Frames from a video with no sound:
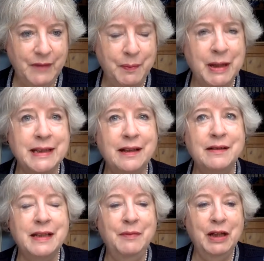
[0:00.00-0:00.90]
Because
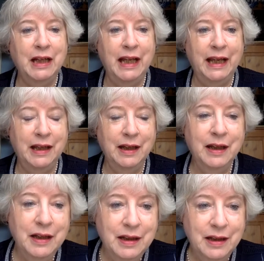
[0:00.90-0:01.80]
ultimately,
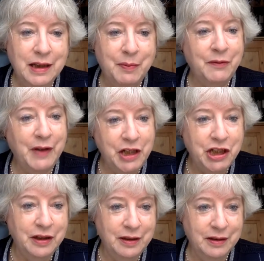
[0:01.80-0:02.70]
the
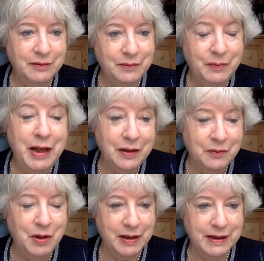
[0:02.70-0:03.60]
profession, we are the
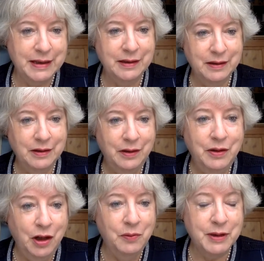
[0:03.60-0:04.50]
ones who
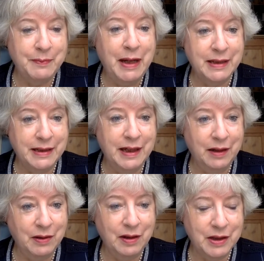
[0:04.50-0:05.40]
know what's best in our
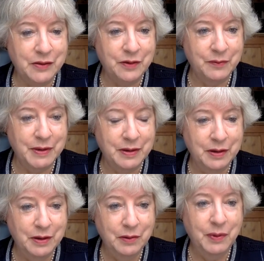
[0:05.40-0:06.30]
classrooms.
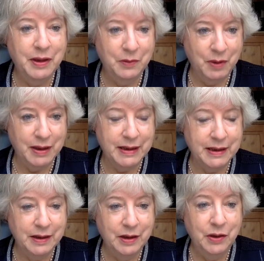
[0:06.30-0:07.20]
We're the ones
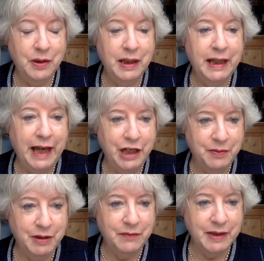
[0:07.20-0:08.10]
who can engage
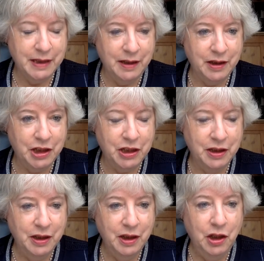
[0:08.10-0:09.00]
with the research,
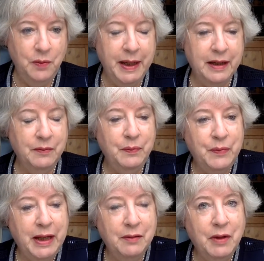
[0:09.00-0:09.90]
who we
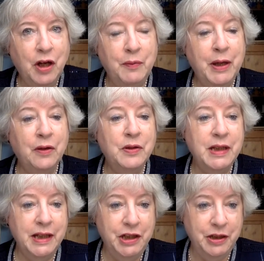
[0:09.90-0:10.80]
can go beyond
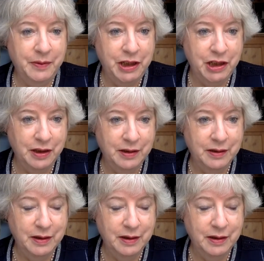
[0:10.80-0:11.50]
intuition